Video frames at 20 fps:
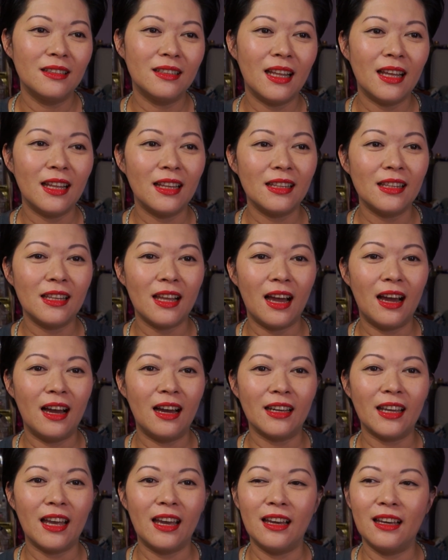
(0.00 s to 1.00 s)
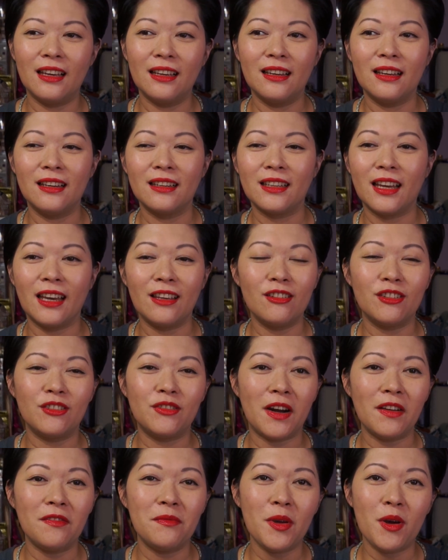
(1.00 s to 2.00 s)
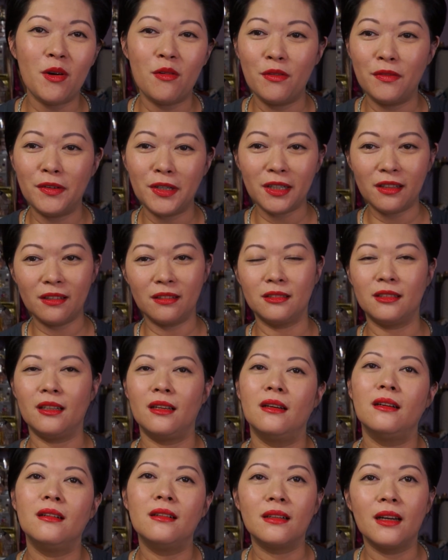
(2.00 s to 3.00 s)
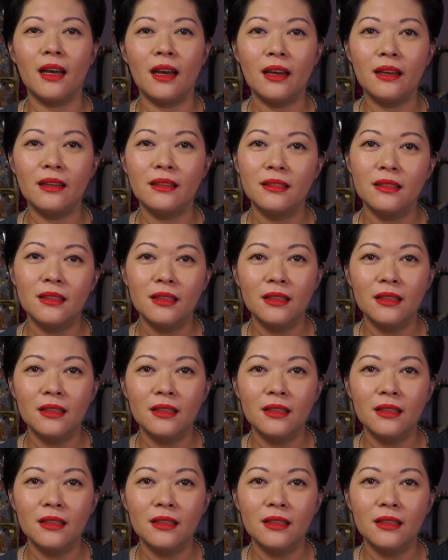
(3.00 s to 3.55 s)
that can you drive me over? I said, okay.